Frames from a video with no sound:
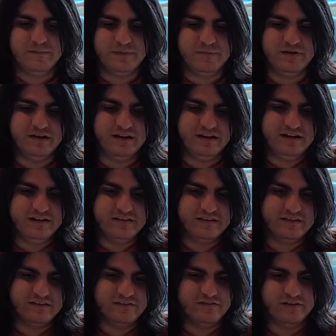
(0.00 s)
The beginning has
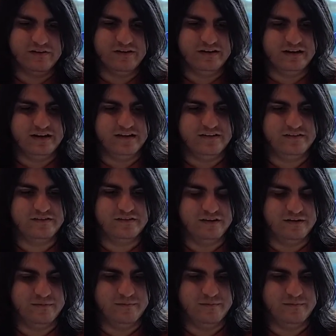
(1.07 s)
like this very nice,